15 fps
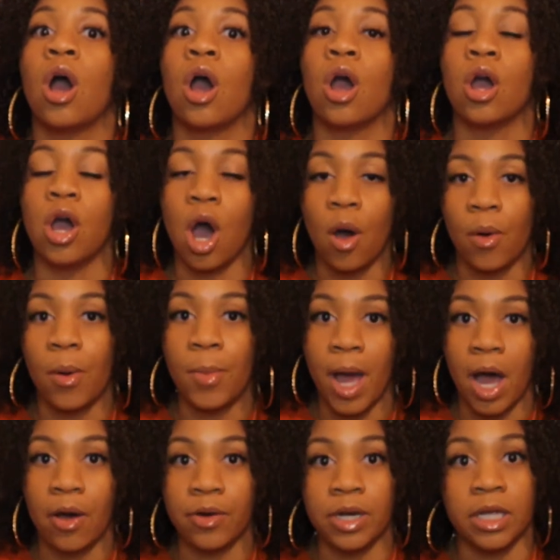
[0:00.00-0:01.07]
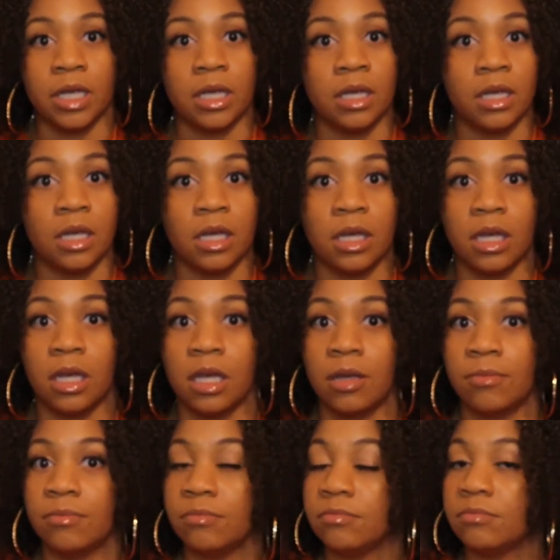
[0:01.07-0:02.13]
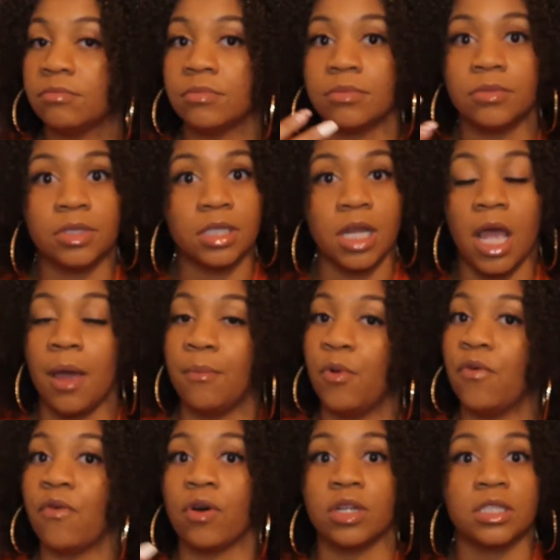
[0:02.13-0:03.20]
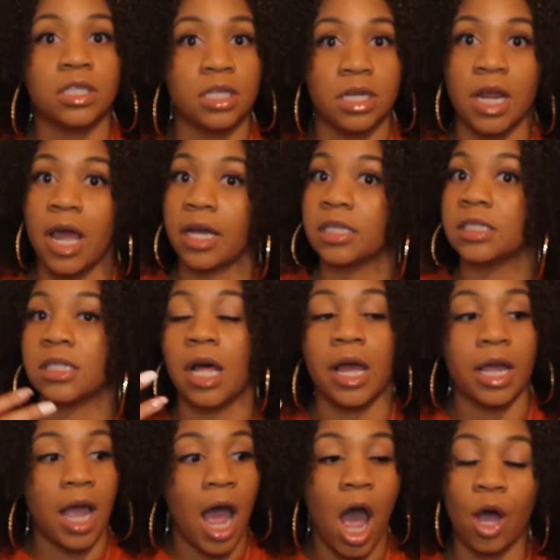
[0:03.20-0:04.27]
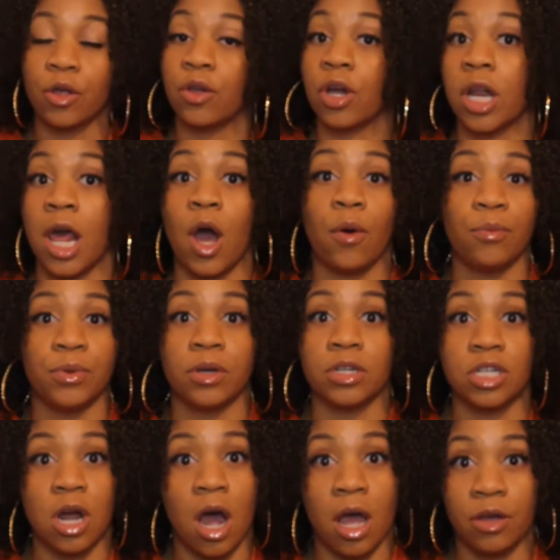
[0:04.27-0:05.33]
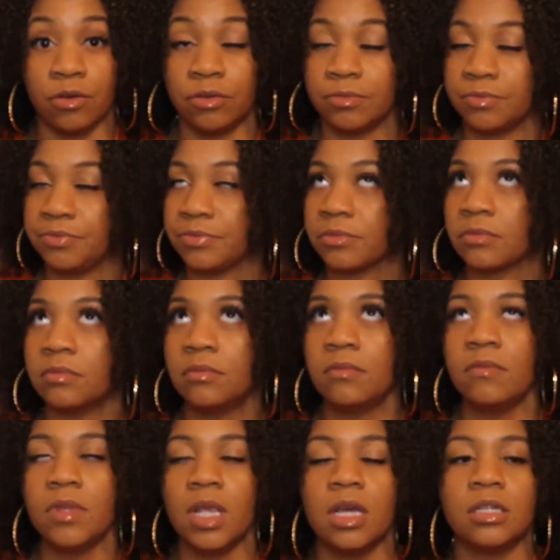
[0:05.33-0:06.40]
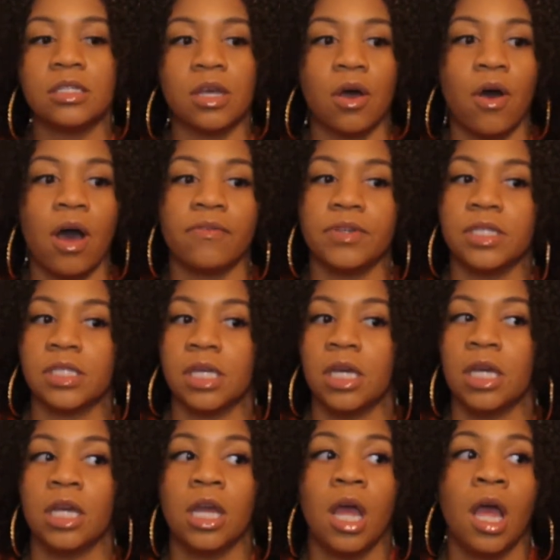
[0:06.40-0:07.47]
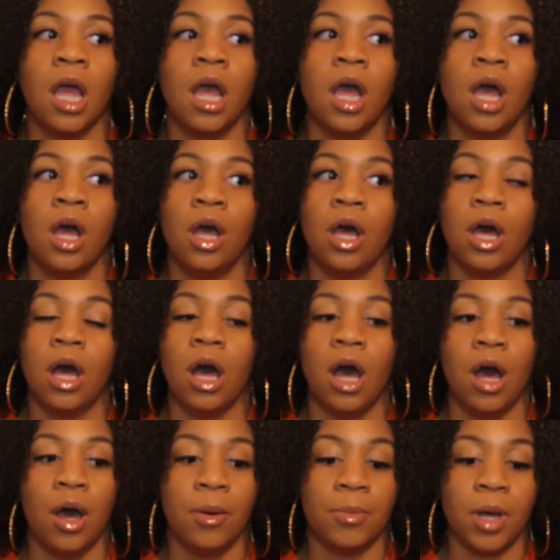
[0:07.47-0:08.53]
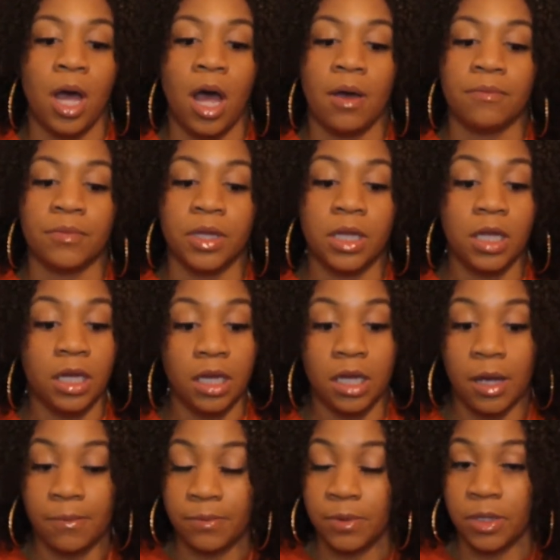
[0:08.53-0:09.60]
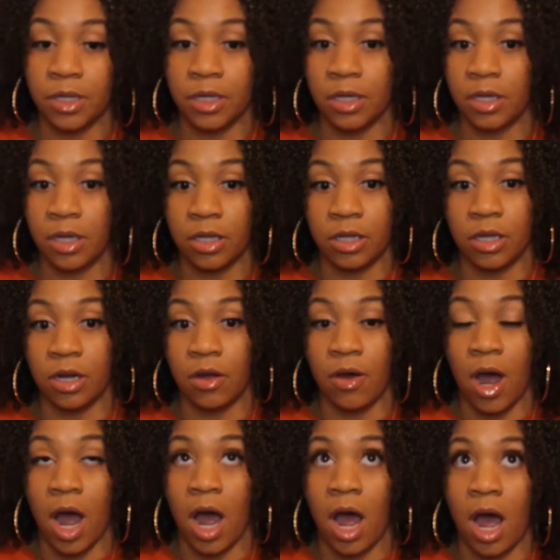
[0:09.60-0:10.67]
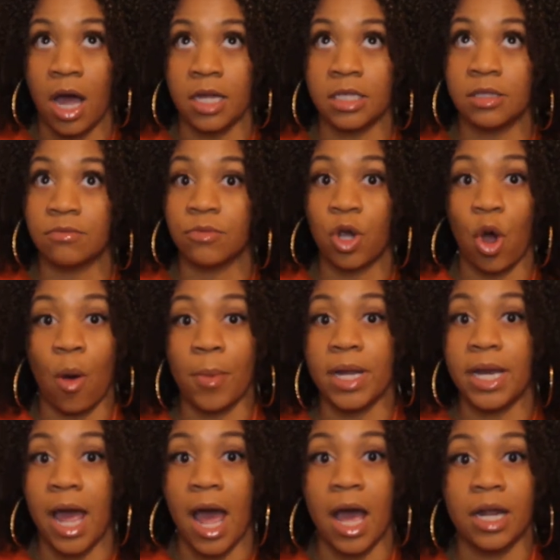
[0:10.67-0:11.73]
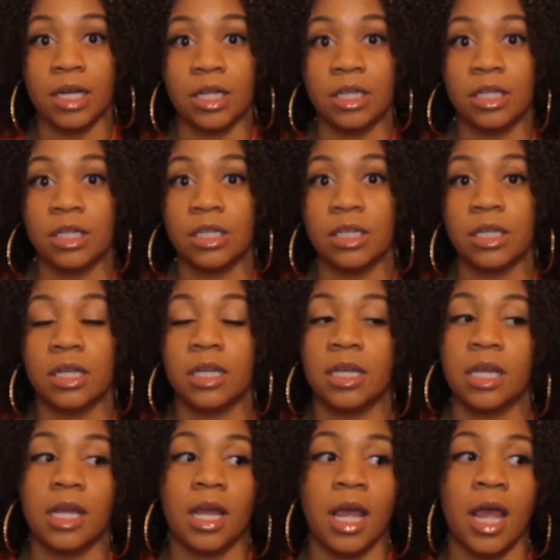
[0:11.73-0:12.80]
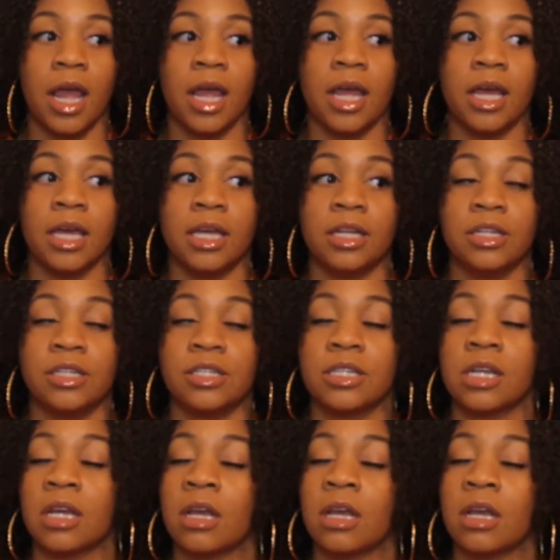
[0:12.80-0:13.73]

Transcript: go about it and move on to the next, like how you're going to help your child. So obviously I'm cleaning up the I call my dad and